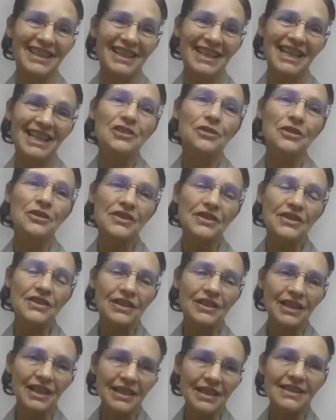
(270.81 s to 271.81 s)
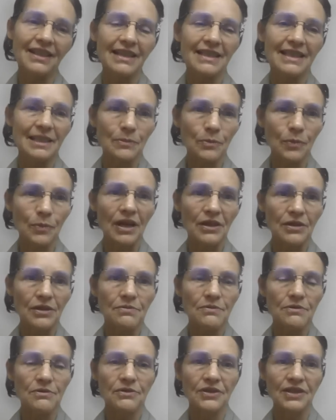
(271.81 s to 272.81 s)
interests and insights and
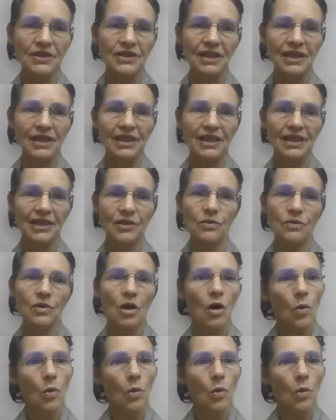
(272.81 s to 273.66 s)
breakthroughs in